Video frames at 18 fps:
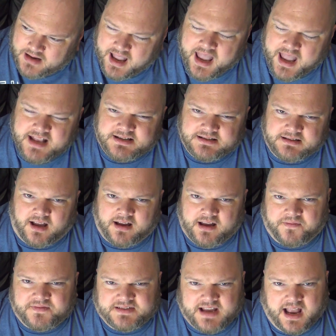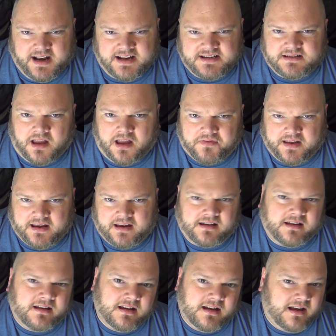it's like I've said, it's nothing,
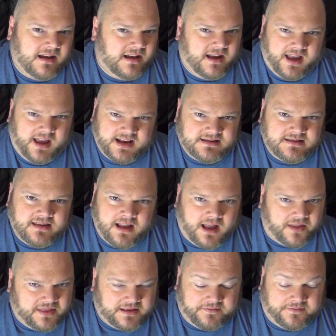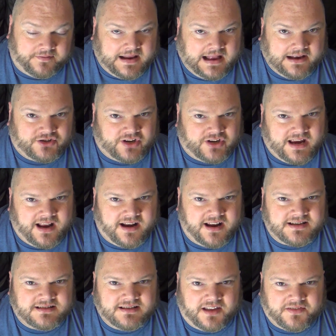it's nothing flashy, and
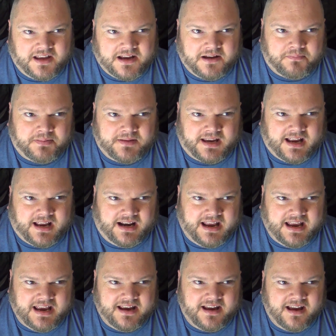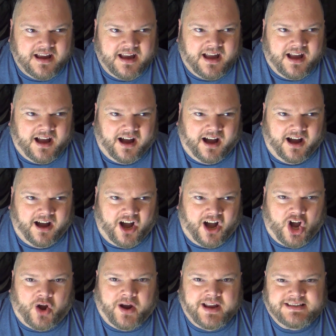it's nothing particularly Uh,
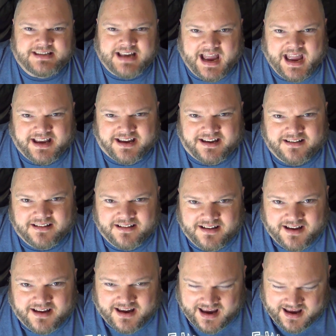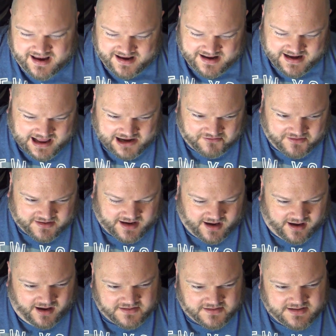high-tech in that
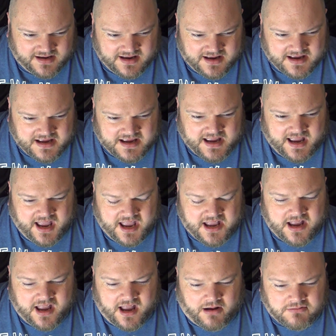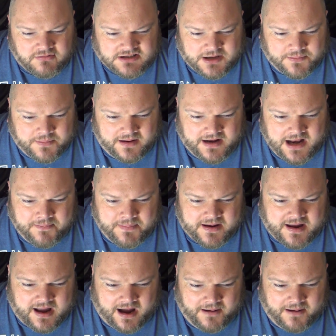regard. It ultimately
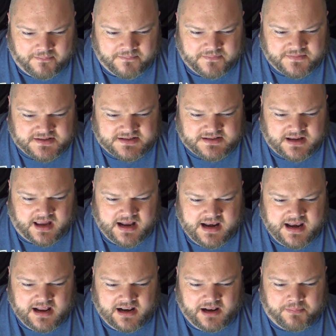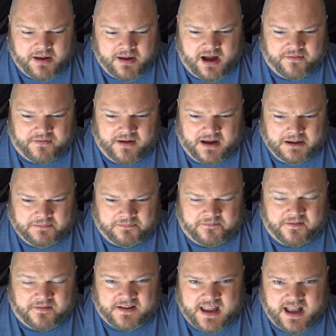becomes a little bit of a
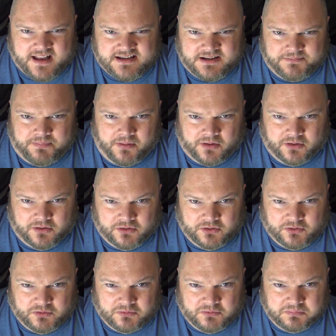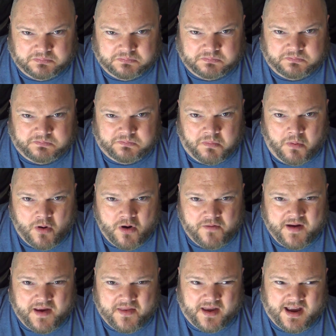forgettable
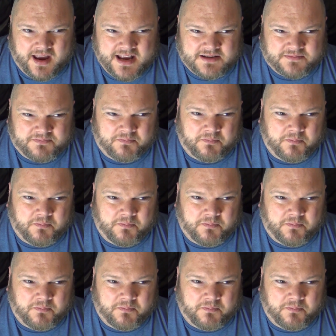movie that is